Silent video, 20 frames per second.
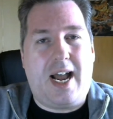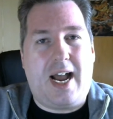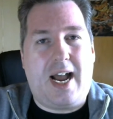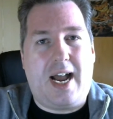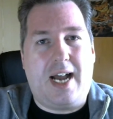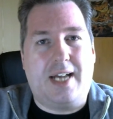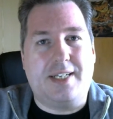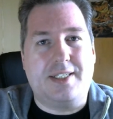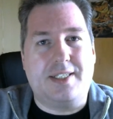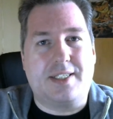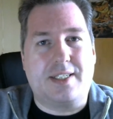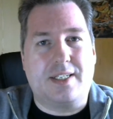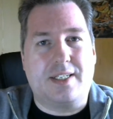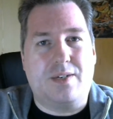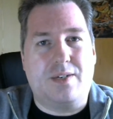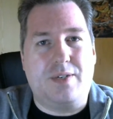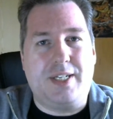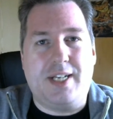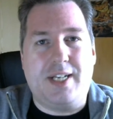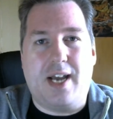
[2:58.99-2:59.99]
And
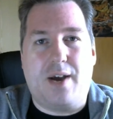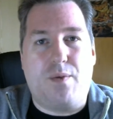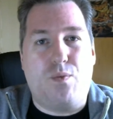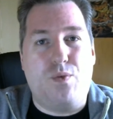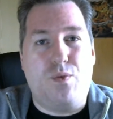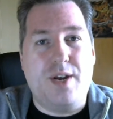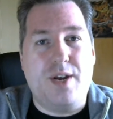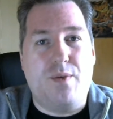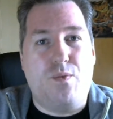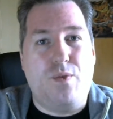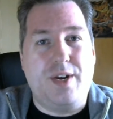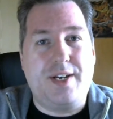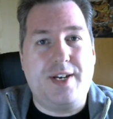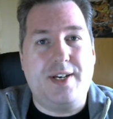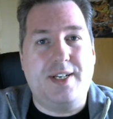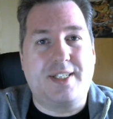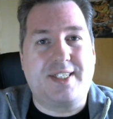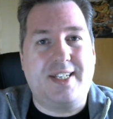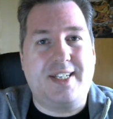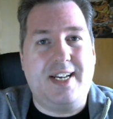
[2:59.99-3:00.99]
we are
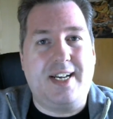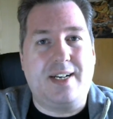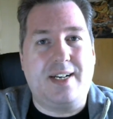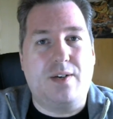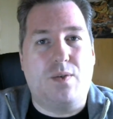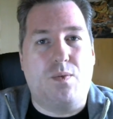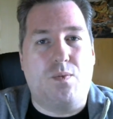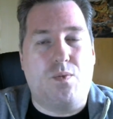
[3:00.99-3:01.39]
witnessing